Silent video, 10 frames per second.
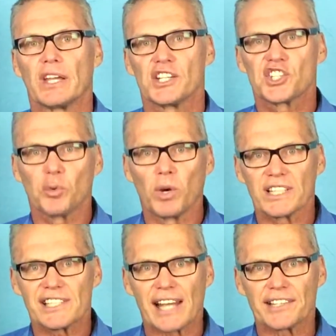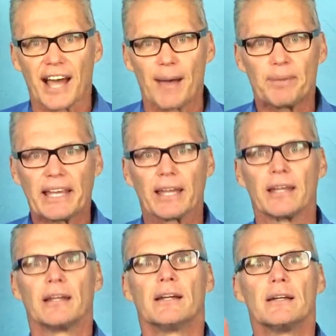And so, what is that topic?
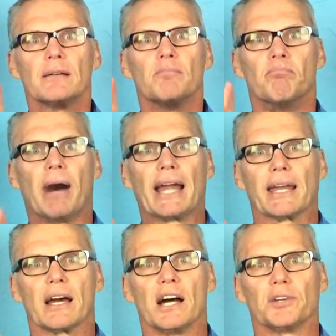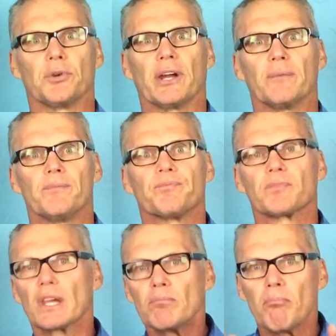Mitochondria.
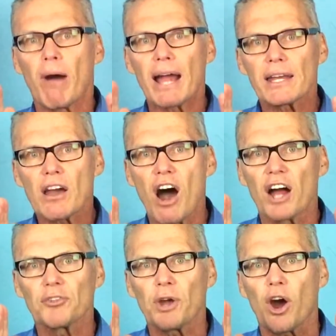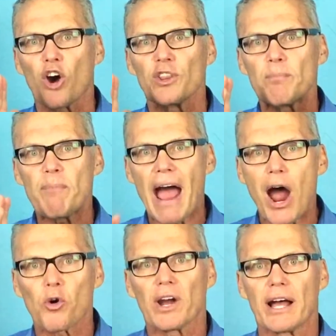Mitochondria are the
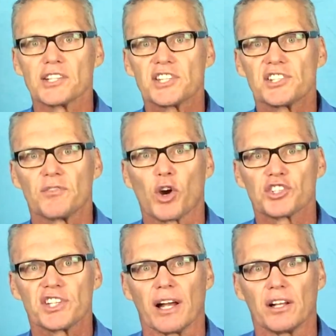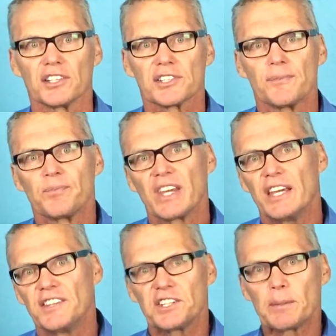powerhouses of our cells.
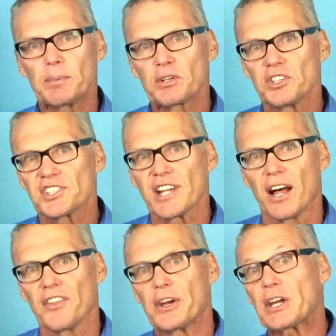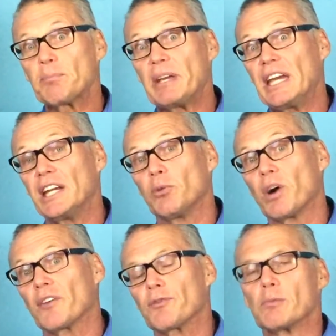In the typical cell, there can be
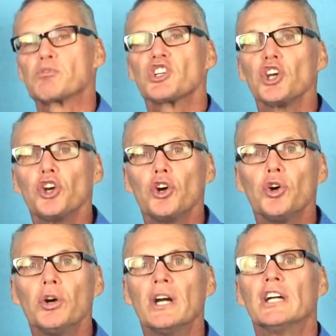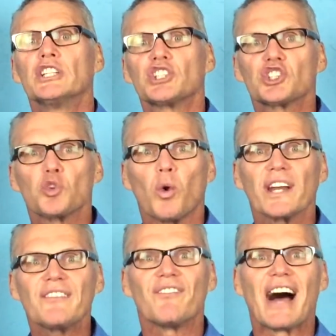anywhere from 2 to
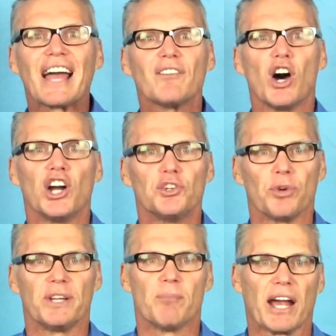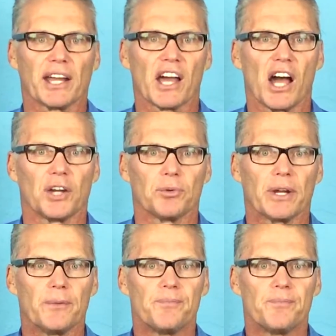2,500 mitochondria.